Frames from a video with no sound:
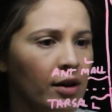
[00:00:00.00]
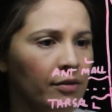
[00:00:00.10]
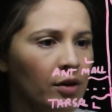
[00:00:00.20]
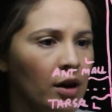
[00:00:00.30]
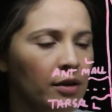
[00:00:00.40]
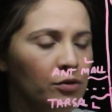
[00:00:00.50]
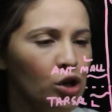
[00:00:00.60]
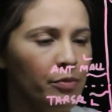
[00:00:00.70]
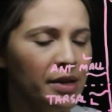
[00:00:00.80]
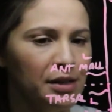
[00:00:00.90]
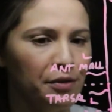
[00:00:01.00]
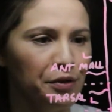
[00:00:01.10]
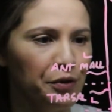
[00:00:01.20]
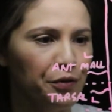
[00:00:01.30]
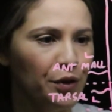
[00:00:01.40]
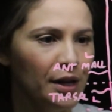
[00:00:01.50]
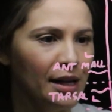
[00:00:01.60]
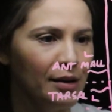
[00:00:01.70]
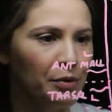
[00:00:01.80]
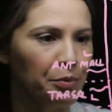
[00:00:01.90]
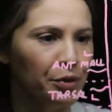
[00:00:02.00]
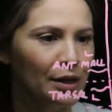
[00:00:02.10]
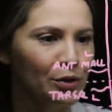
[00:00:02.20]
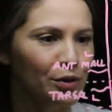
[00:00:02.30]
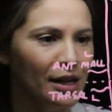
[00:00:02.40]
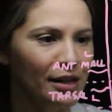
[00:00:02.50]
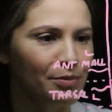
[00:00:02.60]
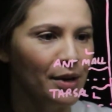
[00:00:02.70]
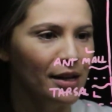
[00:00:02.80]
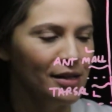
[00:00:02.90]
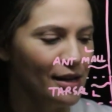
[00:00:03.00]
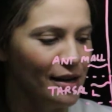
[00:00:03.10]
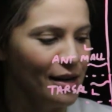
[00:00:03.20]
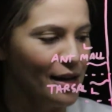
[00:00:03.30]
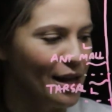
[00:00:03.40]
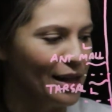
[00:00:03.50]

I've kind of shot myself in the foot here. We're putting dorsalis pedis here.